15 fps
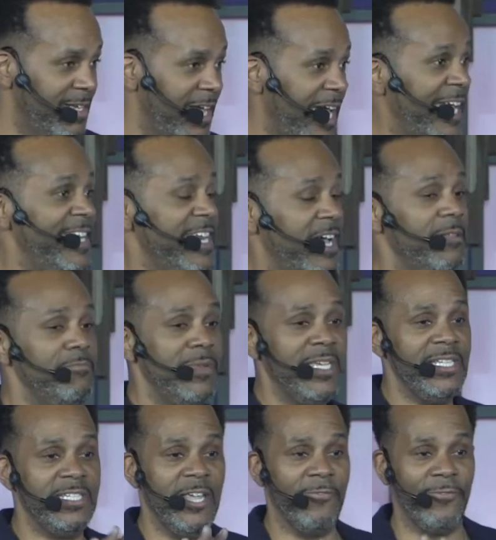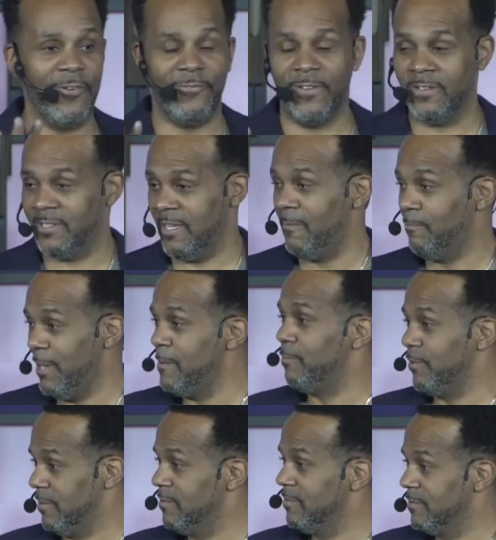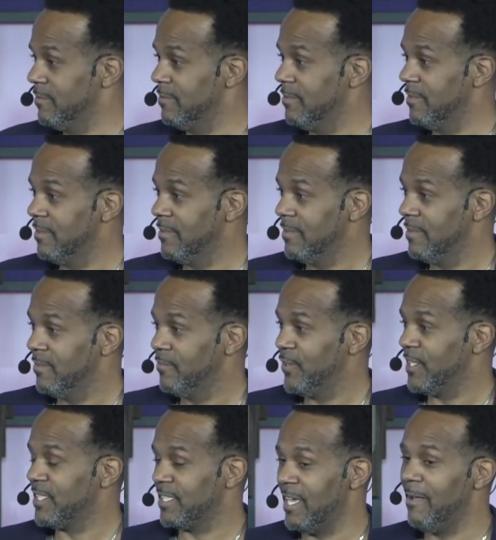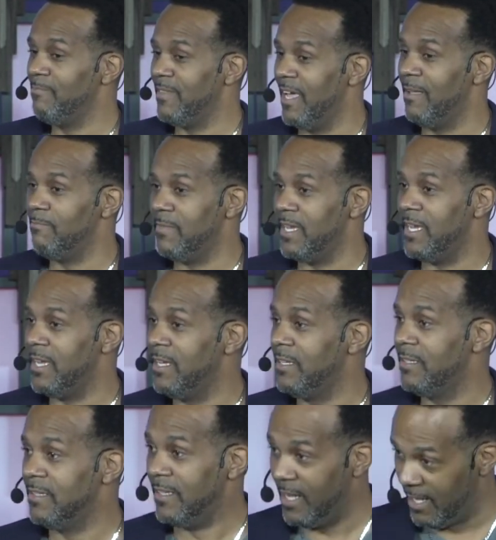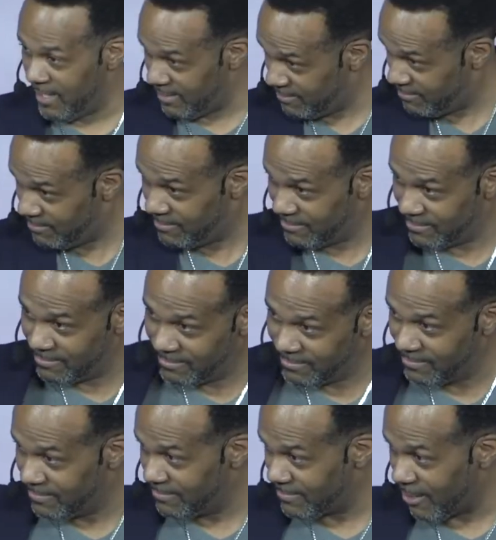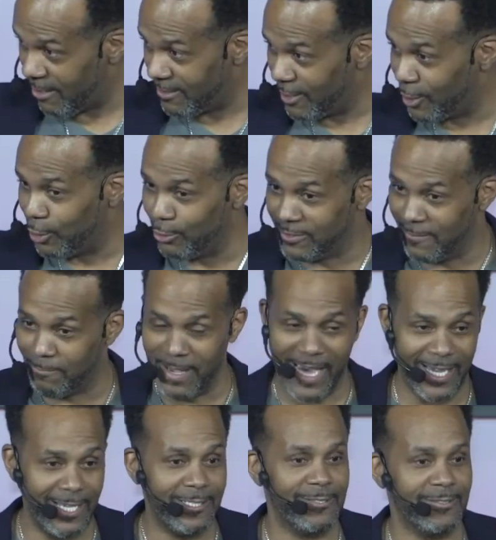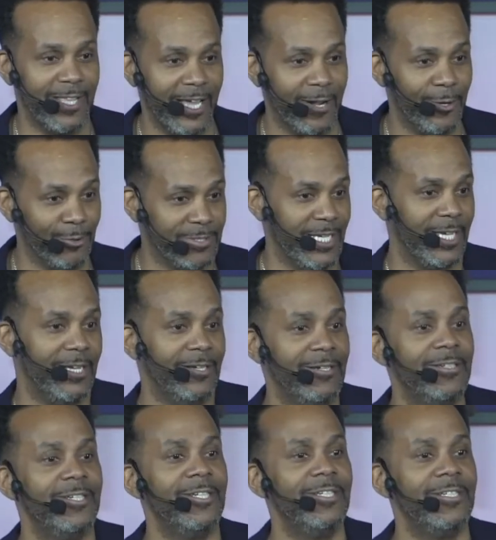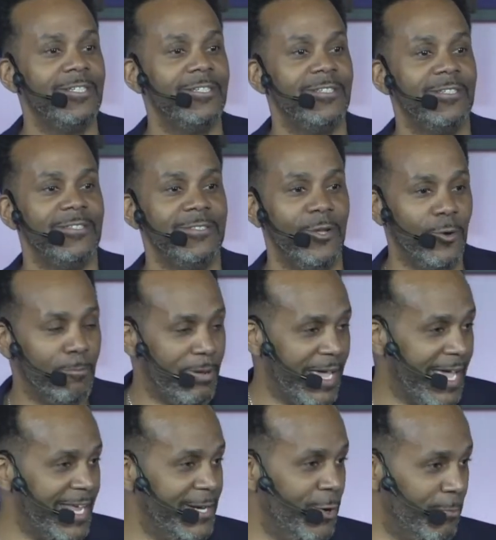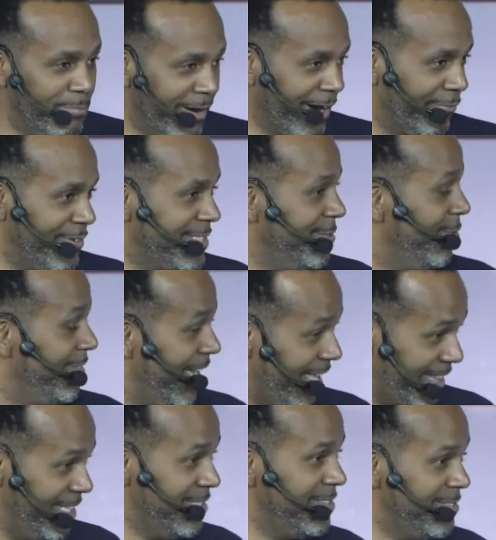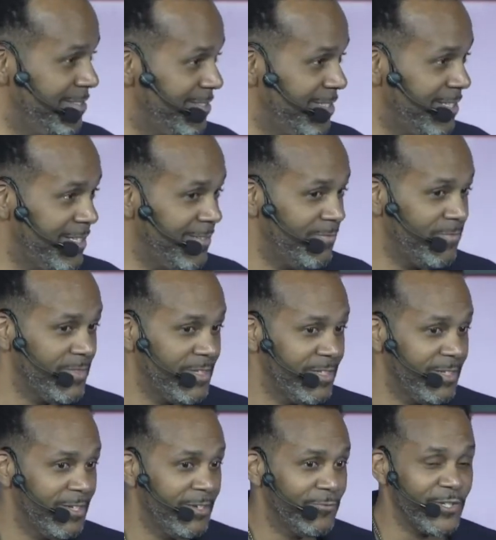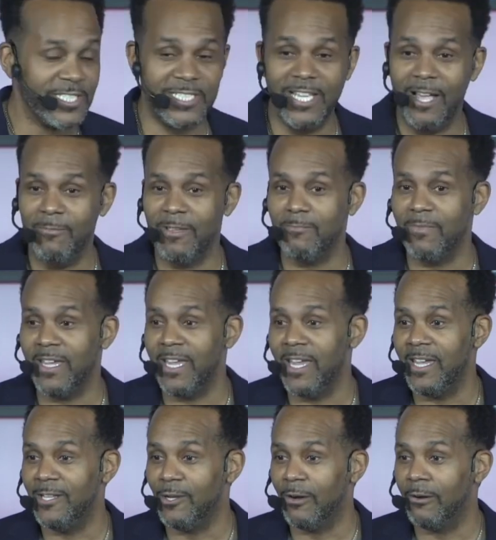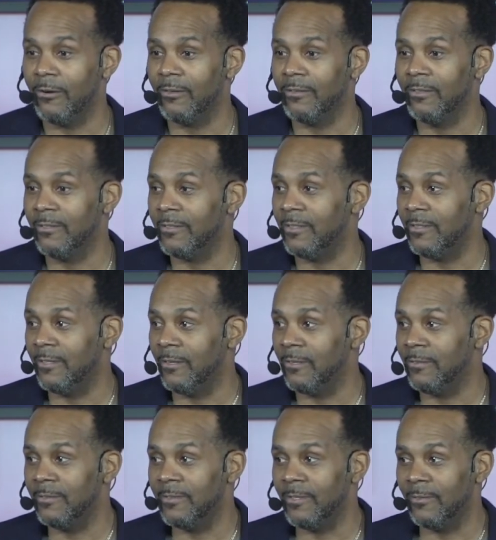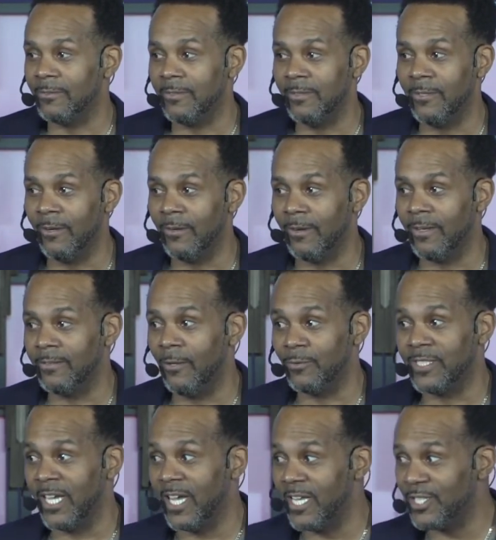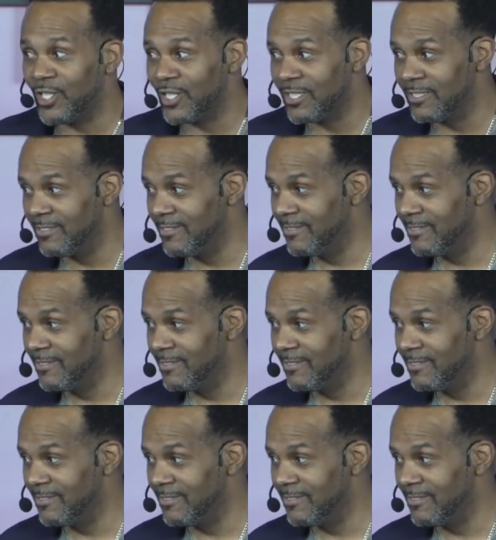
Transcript: And none mean different for some people. For some, none mean none, all inclusive package, like a hotel. No bed, no breakfast, no nothing. For some, it mean no, no, no, no, no touch.